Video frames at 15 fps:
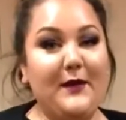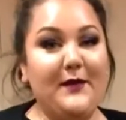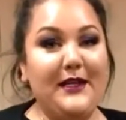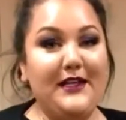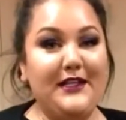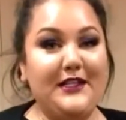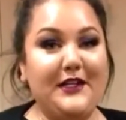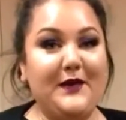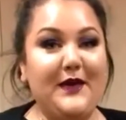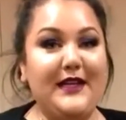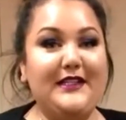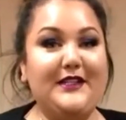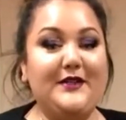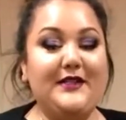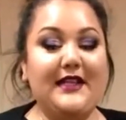what I'm gonna do
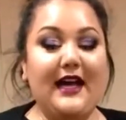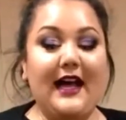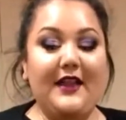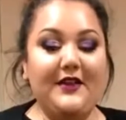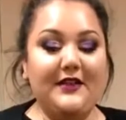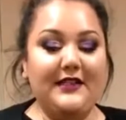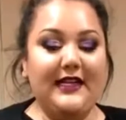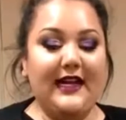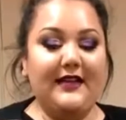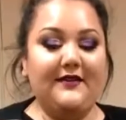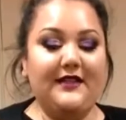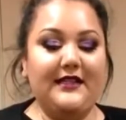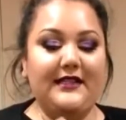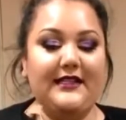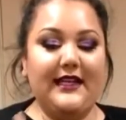is use the other side of
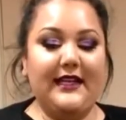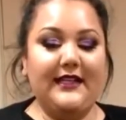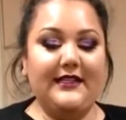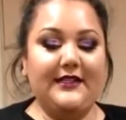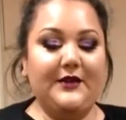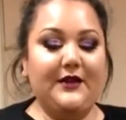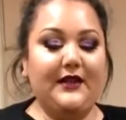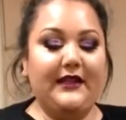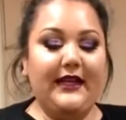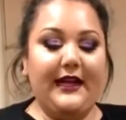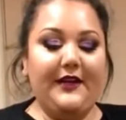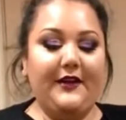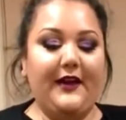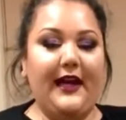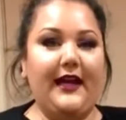the stick, so the
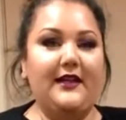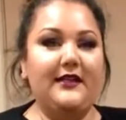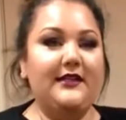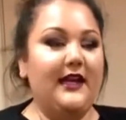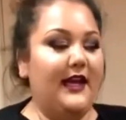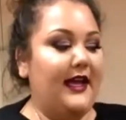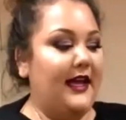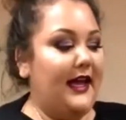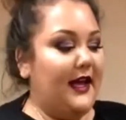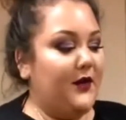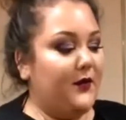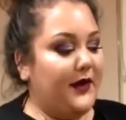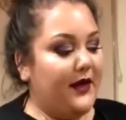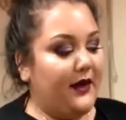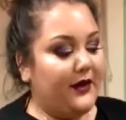lighter end, and
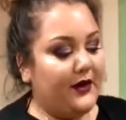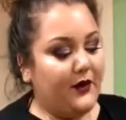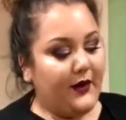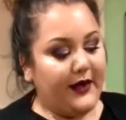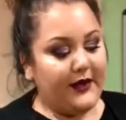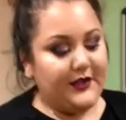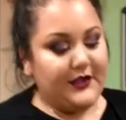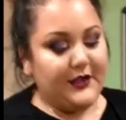we are going